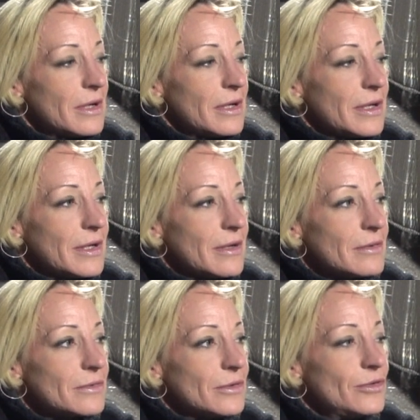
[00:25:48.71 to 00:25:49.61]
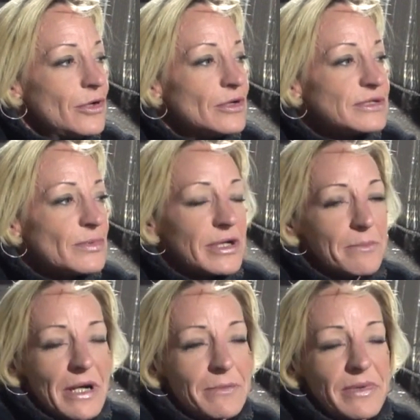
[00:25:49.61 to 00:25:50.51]
and who knows what
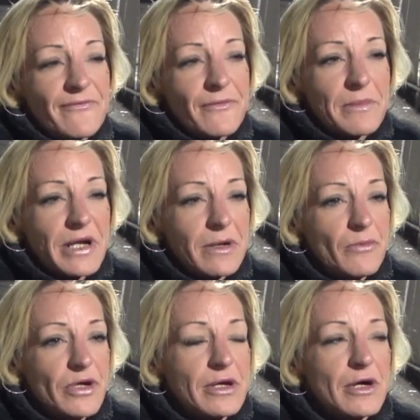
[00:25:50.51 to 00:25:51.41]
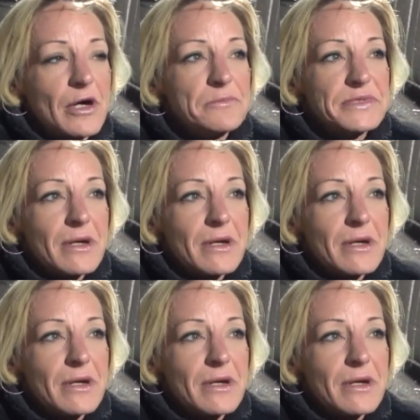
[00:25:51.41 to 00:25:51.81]
it might be for me when it comes.